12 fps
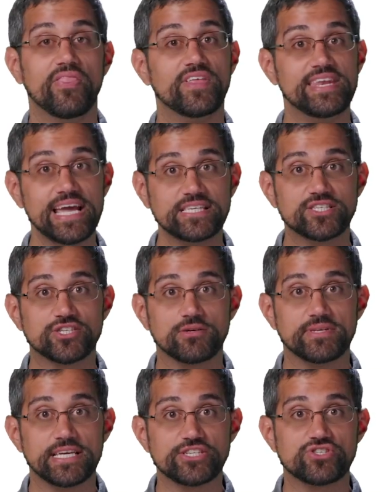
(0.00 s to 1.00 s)
The next
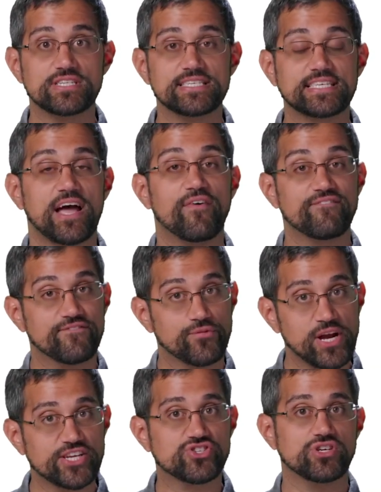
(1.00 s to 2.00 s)
determination is how
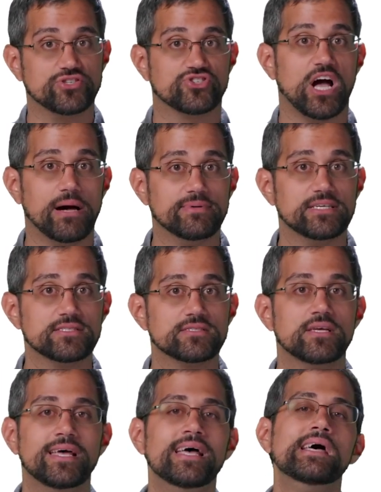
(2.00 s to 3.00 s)
fresh a job
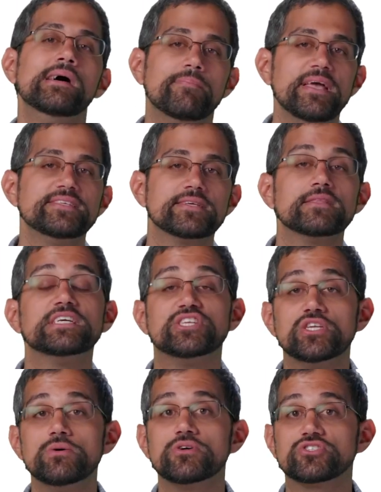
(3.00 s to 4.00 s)
is. Basically,
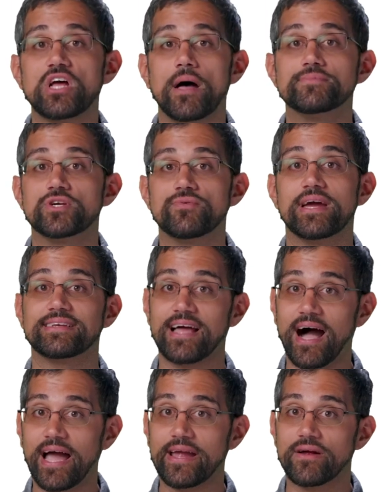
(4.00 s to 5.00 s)
newer jobs are ranked
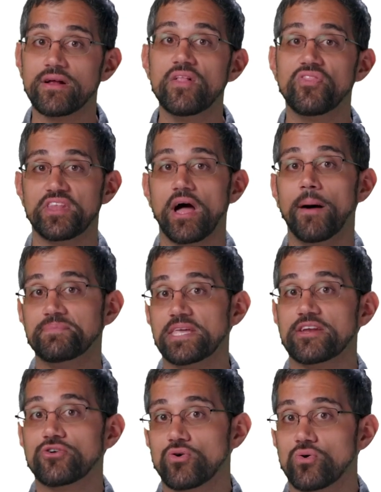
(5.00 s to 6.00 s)
higher than
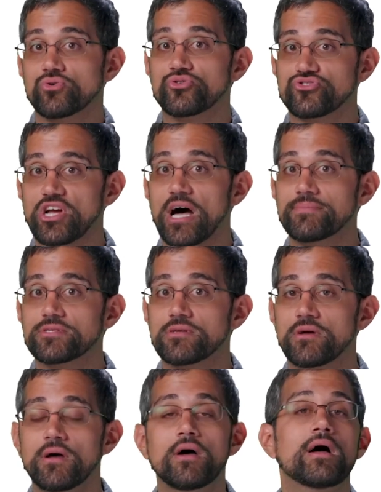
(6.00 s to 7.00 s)
updated or older
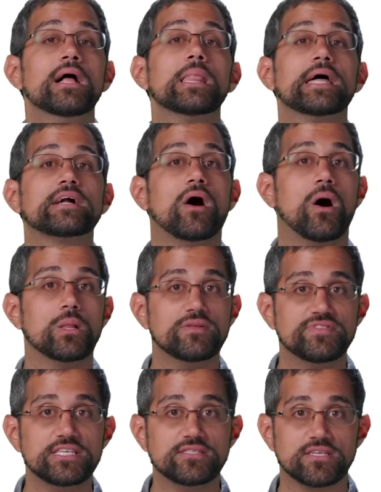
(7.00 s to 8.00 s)
jobs. Like all
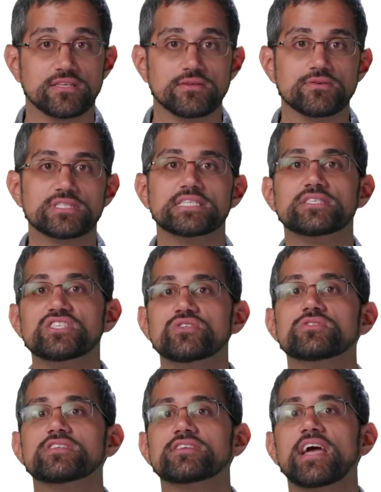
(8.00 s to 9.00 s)
of these signals, it's
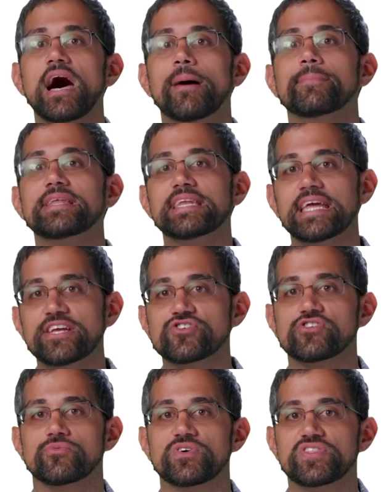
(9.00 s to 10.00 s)
used in
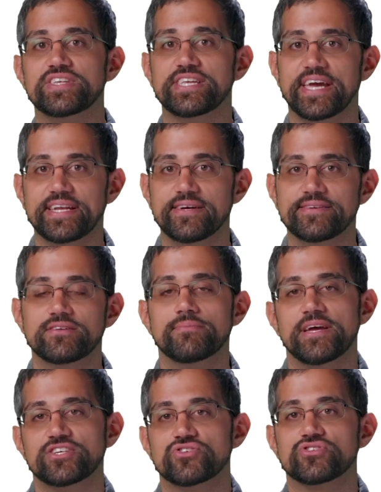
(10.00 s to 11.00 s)
combination with the data to
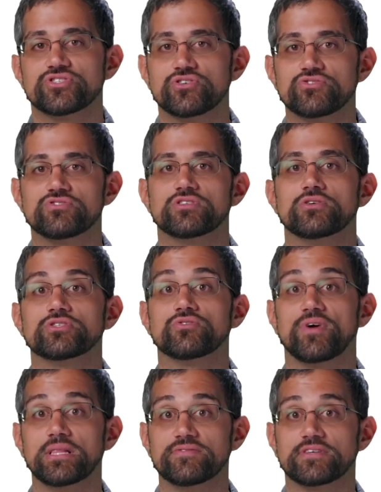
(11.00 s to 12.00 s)
make sure the search results
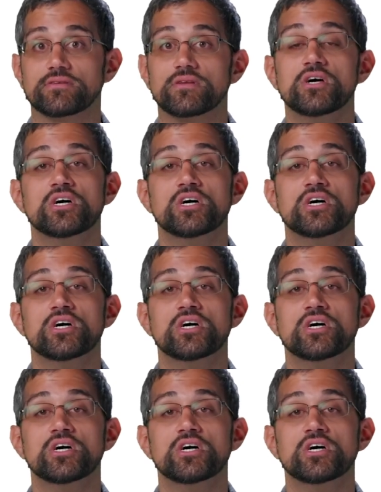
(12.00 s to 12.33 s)
are relevant.